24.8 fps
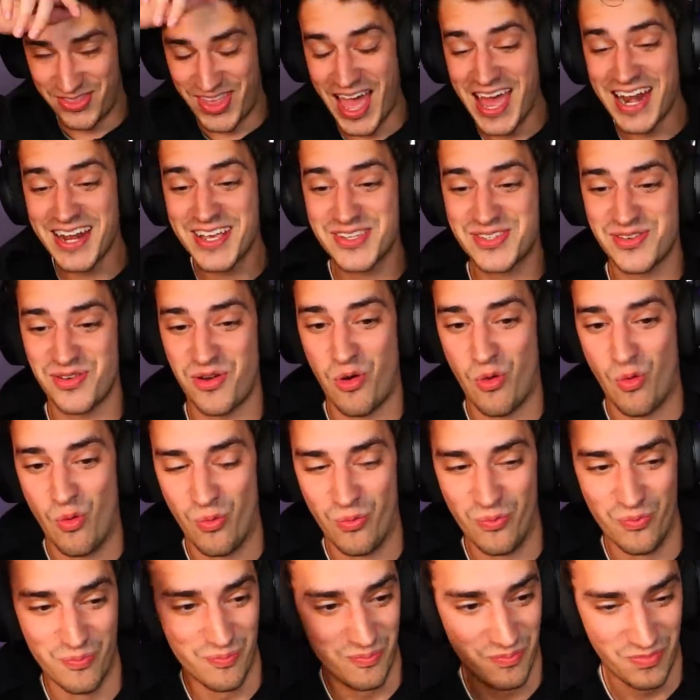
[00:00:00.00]
That is
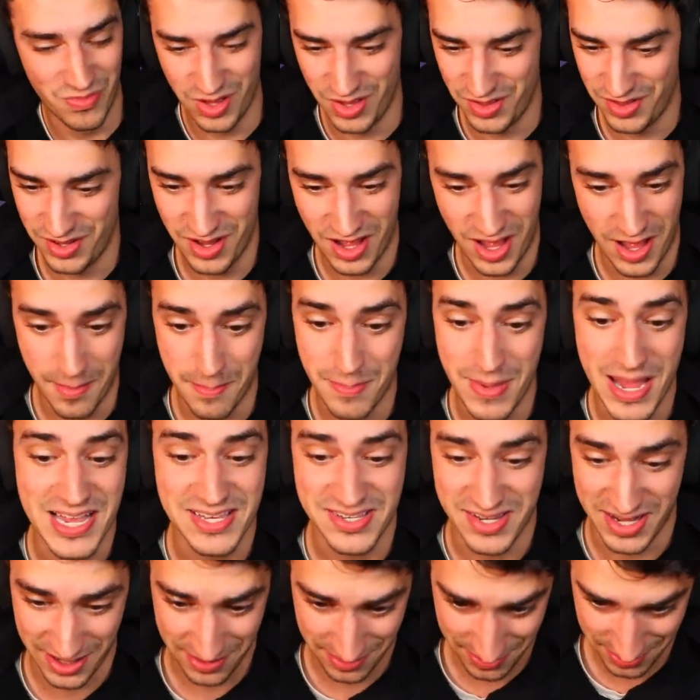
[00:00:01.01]

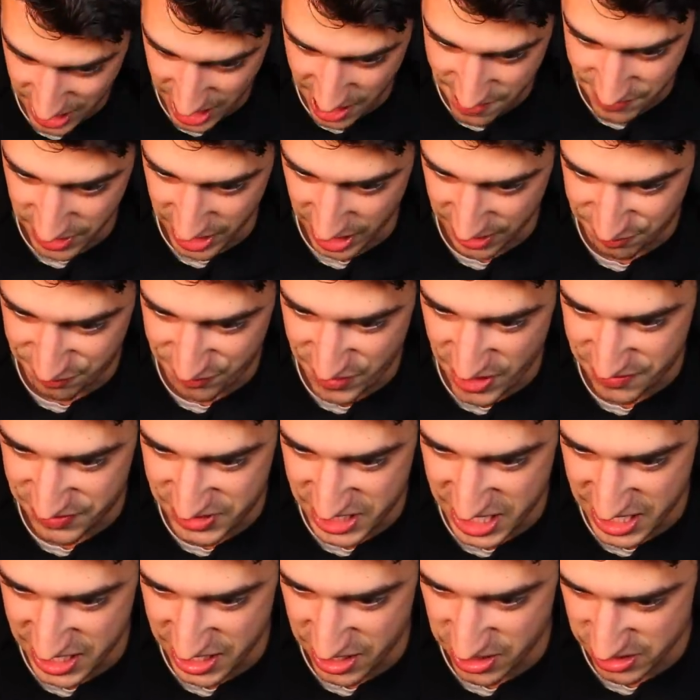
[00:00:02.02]
amazing. Even like
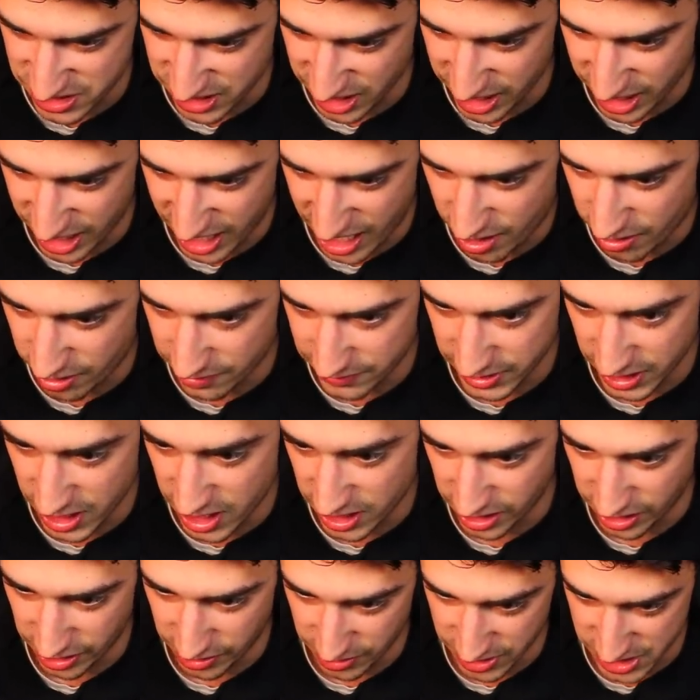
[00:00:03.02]
15 years later, however
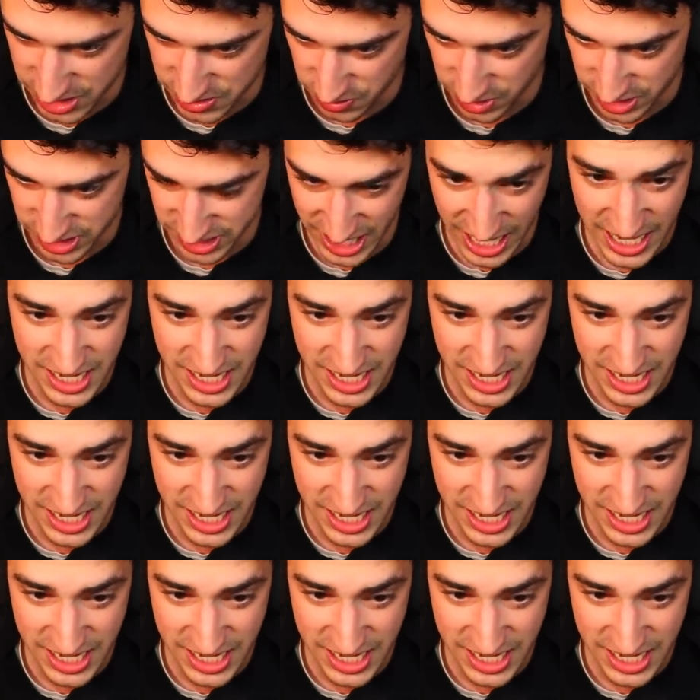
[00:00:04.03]
long ago this was.